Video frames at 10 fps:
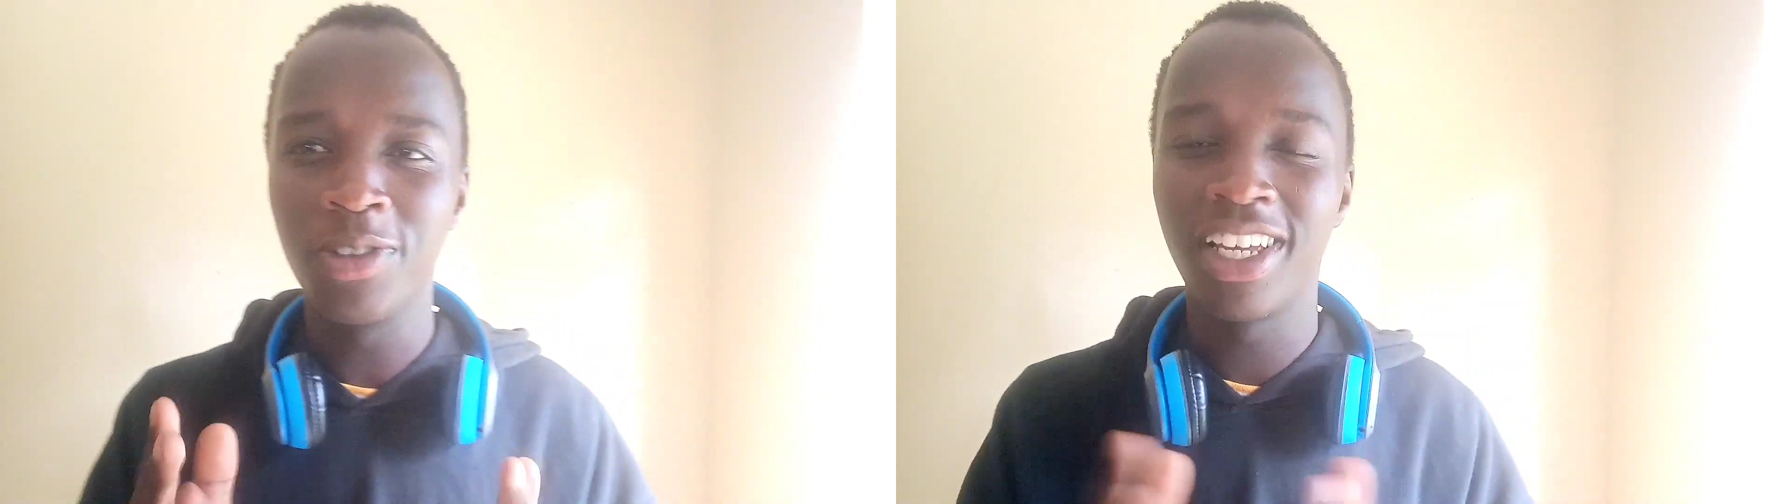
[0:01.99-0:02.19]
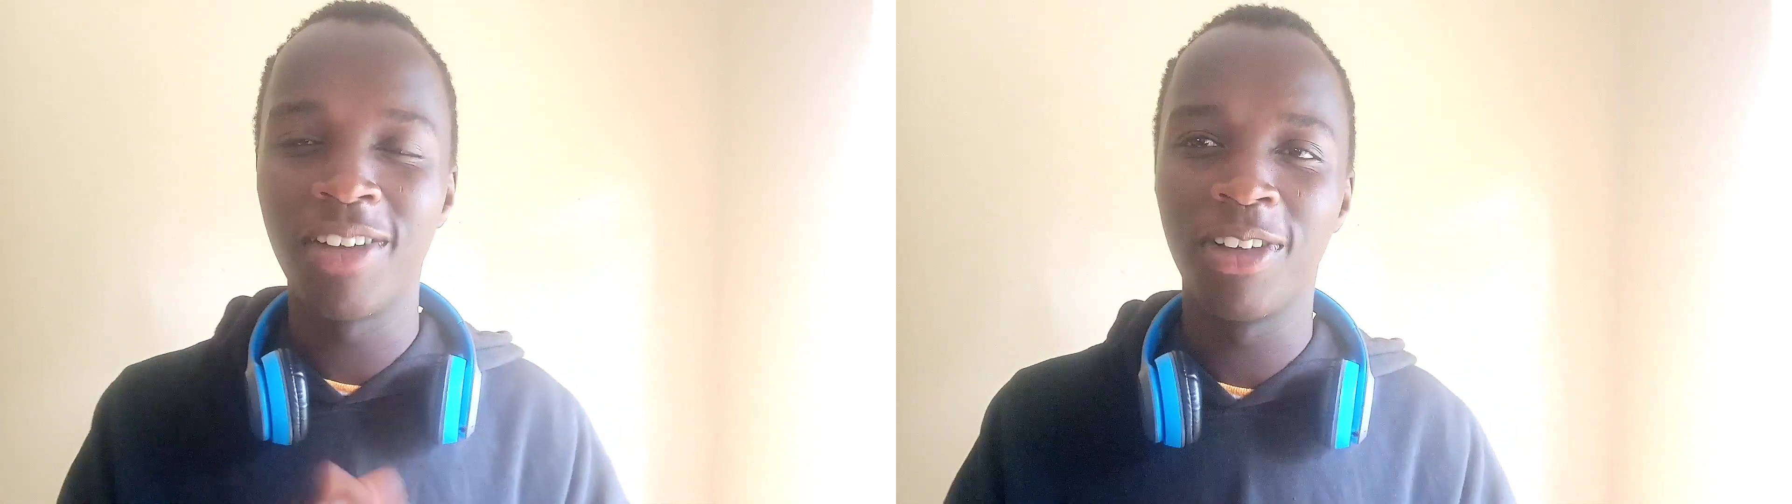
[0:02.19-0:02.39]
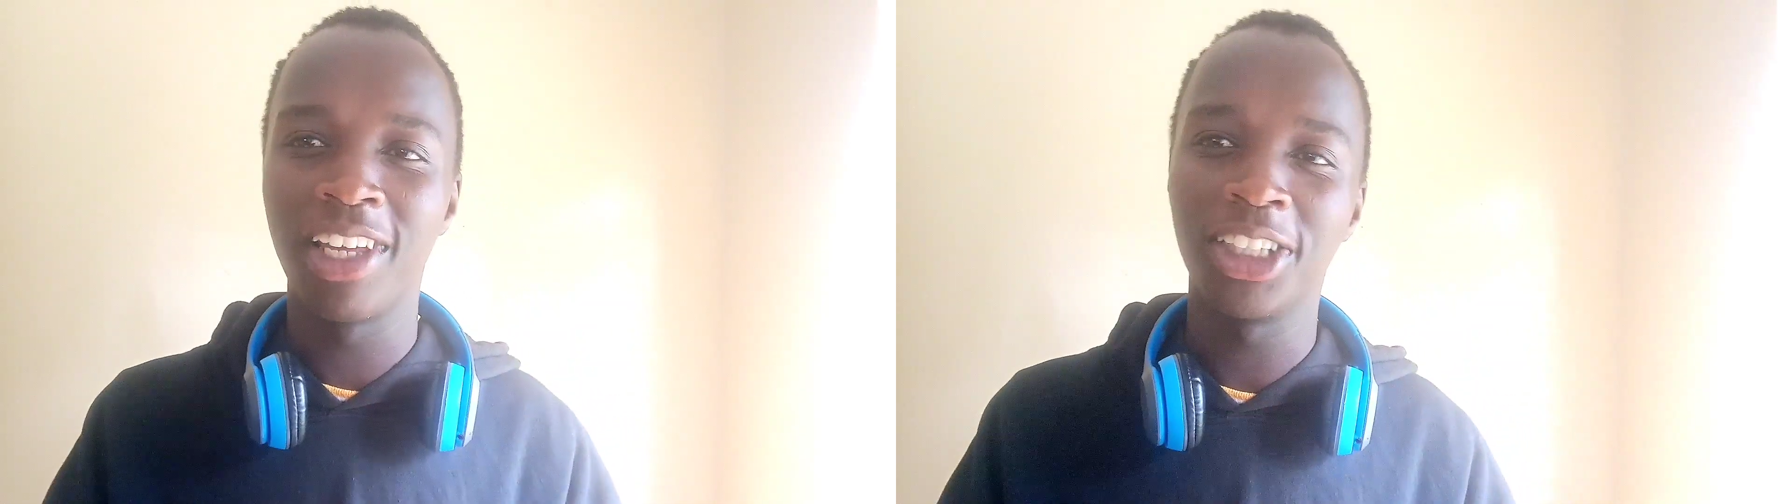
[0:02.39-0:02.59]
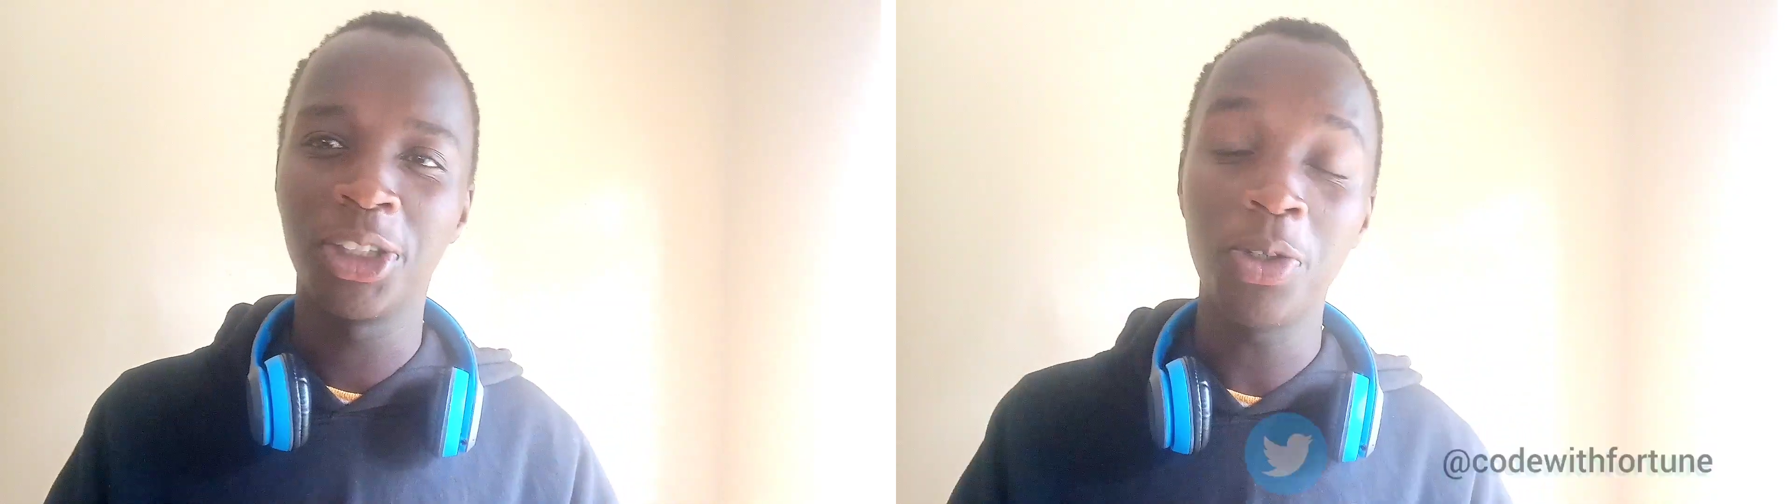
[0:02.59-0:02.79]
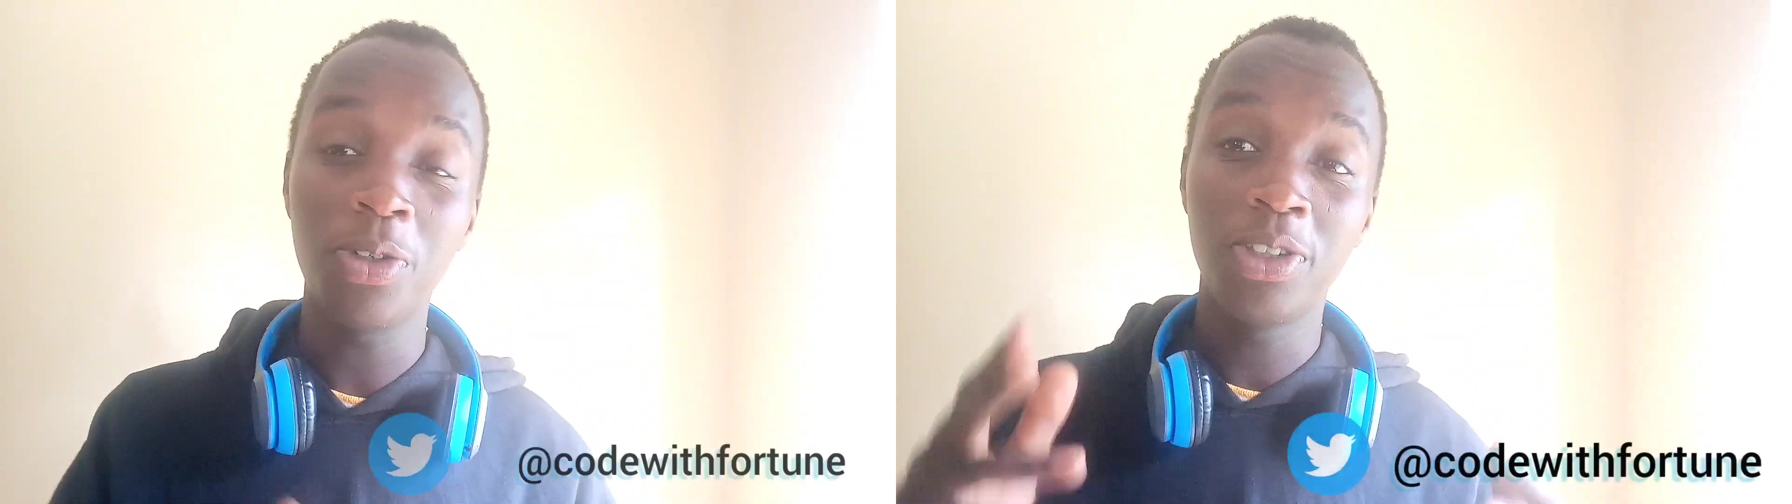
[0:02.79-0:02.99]
dev here
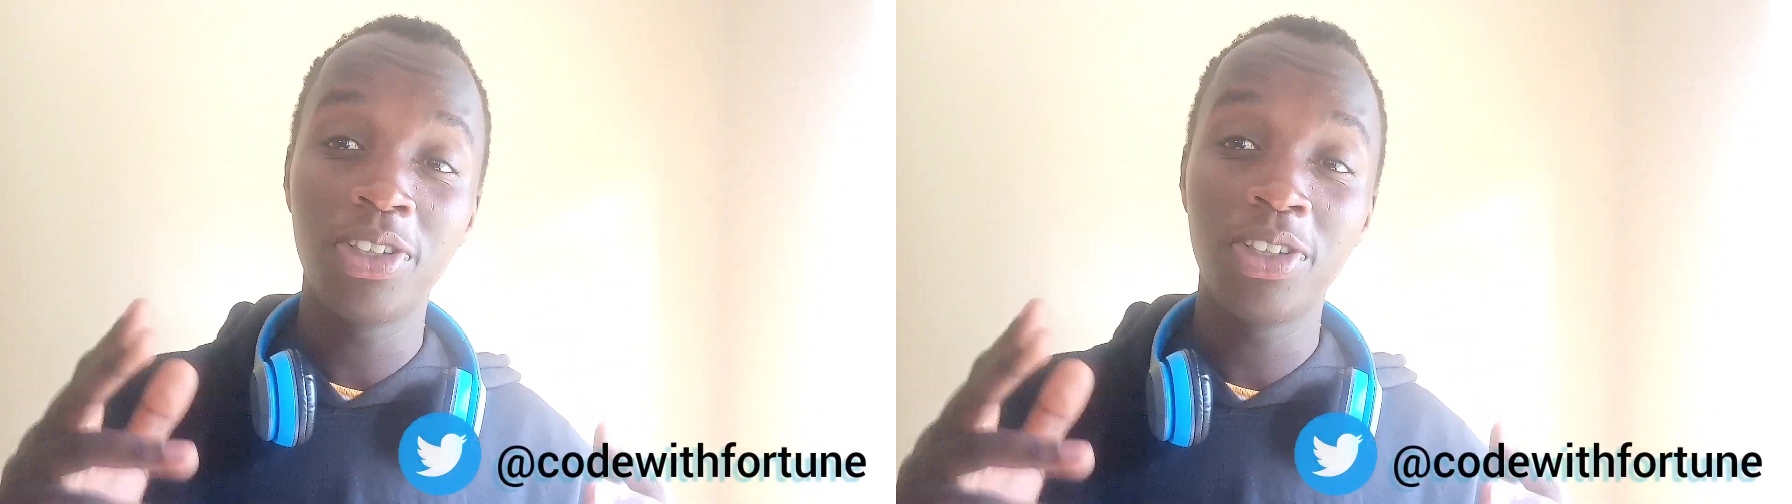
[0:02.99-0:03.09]
so